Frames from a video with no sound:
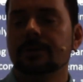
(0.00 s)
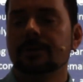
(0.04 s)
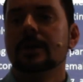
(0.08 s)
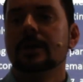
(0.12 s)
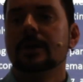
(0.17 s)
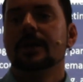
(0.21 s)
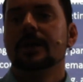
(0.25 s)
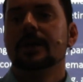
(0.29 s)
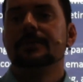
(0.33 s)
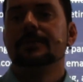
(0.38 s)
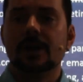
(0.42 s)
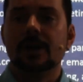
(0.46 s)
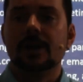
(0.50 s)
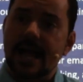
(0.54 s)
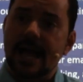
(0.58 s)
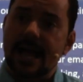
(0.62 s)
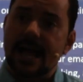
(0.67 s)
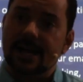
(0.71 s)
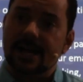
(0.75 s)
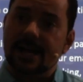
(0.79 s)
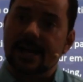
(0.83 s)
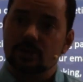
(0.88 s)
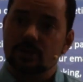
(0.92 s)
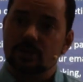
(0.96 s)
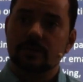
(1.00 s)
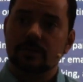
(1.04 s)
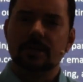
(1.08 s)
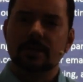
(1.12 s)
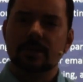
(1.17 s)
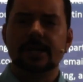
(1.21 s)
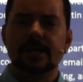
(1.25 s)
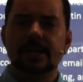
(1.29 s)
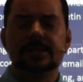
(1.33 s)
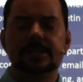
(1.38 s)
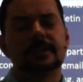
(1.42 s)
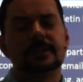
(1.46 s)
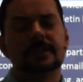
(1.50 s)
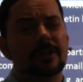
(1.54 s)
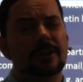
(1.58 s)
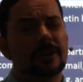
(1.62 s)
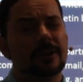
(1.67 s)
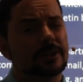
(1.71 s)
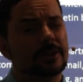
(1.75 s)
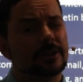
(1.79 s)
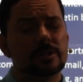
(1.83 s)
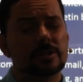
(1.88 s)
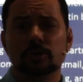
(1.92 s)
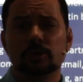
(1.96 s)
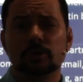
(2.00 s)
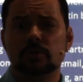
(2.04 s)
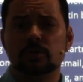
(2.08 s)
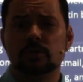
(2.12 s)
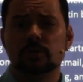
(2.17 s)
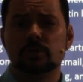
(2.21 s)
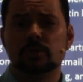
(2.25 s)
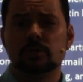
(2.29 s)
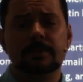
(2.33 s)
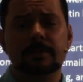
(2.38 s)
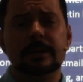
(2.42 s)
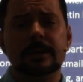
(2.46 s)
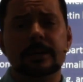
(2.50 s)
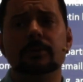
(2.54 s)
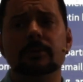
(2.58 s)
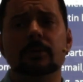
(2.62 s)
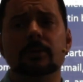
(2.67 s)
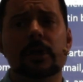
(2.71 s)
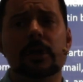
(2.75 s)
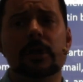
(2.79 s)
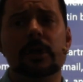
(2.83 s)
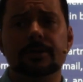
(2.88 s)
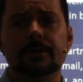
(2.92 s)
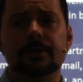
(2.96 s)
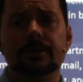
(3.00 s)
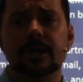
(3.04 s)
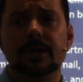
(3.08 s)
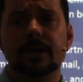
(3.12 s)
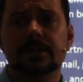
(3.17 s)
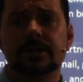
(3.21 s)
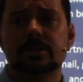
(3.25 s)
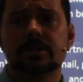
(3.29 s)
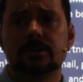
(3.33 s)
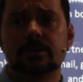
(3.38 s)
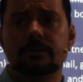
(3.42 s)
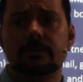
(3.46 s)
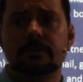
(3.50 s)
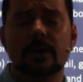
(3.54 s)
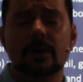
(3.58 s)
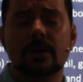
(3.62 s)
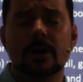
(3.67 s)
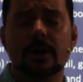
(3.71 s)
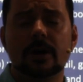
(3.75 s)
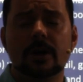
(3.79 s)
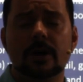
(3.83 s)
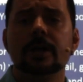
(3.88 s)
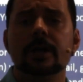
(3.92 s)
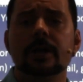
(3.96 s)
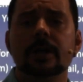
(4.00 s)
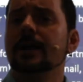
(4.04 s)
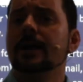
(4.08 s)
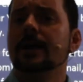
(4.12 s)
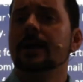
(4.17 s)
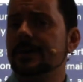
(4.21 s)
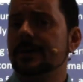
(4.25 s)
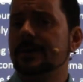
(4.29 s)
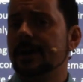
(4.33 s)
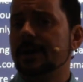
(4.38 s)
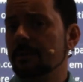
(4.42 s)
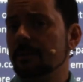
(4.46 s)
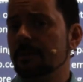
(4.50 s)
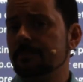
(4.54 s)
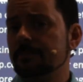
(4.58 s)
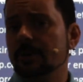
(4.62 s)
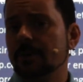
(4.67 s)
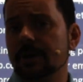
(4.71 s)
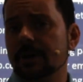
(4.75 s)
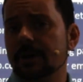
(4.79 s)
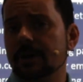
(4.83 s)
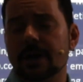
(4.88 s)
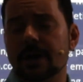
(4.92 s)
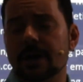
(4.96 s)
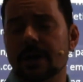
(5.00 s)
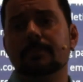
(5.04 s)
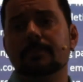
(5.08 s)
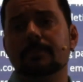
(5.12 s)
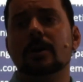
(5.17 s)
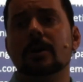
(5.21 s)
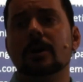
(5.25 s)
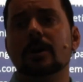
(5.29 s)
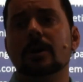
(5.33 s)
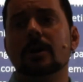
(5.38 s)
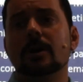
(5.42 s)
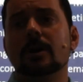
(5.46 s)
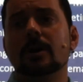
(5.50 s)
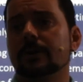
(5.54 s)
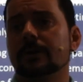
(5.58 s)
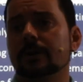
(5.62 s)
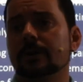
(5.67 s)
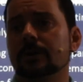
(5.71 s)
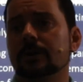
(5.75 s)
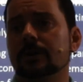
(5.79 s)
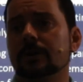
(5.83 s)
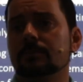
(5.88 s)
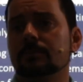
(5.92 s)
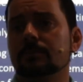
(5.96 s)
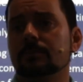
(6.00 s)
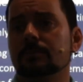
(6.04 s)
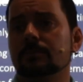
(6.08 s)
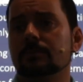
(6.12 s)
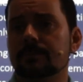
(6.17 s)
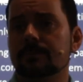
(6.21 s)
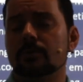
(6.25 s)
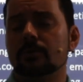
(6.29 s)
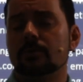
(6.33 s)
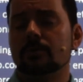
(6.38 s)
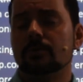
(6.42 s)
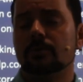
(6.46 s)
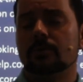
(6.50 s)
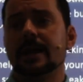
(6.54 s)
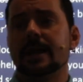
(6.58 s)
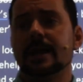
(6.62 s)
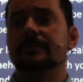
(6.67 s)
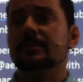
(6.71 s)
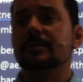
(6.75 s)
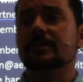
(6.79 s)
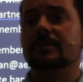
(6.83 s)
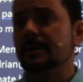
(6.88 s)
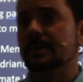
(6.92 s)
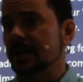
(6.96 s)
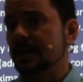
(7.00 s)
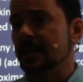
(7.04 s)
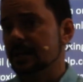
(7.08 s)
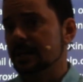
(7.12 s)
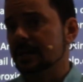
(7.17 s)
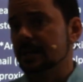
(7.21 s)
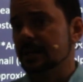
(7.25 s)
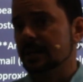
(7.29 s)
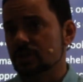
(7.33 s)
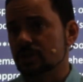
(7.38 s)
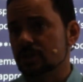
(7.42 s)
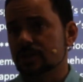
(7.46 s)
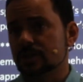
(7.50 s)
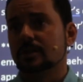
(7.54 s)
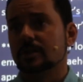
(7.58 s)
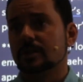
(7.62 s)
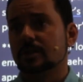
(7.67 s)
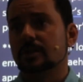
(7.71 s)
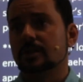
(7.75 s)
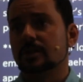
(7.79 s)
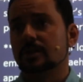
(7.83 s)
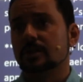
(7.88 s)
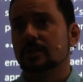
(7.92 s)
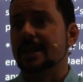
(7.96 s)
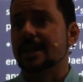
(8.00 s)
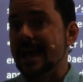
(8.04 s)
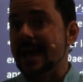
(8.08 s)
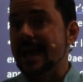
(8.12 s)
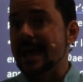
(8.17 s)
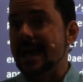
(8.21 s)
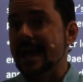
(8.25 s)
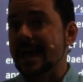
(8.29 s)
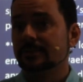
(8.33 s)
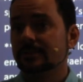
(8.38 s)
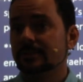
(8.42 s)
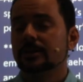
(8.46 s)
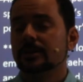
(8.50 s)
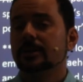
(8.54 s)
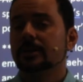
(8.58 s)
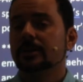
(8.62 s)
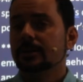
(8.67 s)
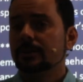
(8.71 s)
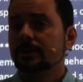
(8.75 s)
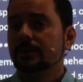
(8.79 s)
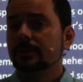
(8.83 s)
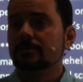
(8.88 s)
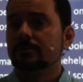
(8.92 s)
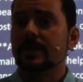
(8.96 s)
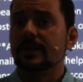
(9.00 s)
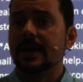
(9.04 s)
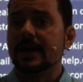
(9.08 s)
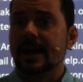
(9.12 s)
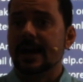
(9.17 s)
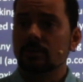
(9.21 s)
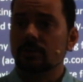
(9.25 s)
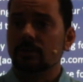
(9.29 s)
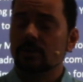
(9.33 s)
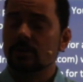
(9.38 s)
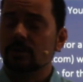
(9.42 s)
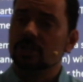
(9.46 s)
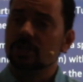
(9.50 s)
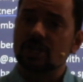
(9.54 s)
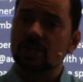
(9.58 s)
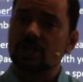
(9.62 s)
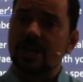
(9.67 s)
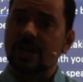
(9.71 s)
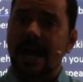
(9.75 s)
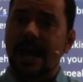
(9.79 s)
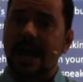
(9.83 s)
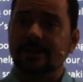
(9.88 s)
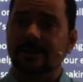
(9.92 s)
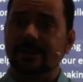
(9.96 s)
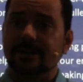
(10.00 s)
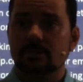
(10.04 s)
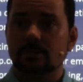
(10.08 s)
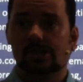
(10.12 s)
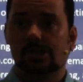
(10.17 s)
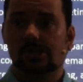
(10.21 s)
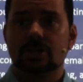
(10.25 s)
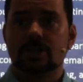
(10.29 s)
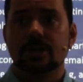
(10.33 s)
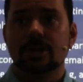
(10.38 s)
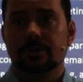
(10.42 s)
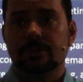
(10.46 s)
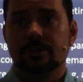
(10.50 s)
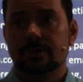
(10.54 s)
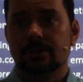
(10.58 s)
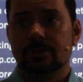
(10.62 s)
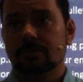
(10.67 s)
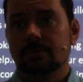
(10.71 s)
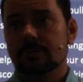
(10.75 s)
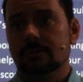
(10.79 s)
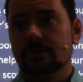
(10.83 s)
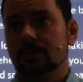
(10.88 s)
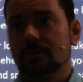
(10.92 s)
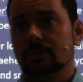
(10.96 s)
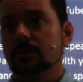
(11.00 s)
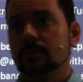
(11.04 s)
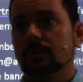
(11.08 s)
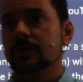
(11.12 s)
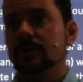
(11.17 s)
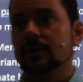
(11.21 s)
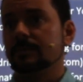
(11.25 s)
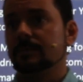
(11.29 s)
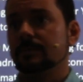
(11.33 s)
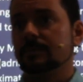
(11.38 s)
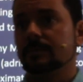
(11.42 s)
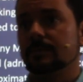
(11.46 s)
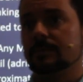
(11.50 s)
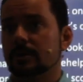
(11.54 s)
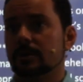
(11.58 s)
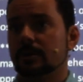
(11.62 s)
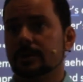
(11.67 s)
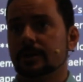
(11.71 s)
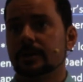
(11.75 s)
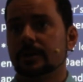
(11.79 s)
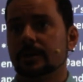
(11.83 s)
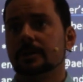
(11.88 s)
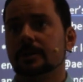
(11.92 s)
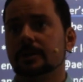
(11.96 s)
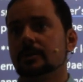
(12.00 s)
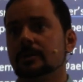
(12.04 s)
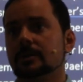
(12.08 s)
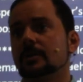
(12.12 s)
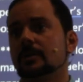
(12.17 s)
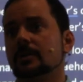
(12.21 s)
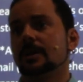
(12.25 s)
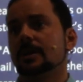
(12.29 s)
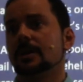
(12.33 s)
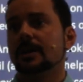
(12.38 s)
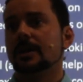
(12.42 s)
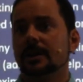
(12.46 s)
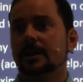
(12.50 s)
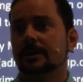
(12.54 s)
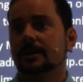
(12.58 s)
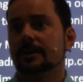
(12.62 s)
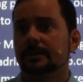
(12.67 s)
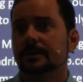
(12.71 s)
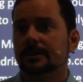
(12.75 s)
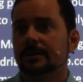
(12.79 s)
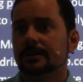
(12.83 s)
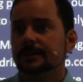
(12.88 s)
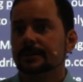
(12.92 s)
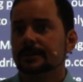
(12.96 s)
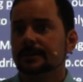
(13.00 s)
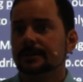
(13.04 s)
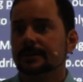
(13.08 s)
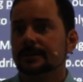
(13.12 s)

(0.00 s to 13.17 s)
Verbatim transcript: and then I'll add you to the list. I think there's about twenty people on the list so far, and then I'll put it up on the community board, and everybody can just connect through that. You can chat to each other through the community board, okay? And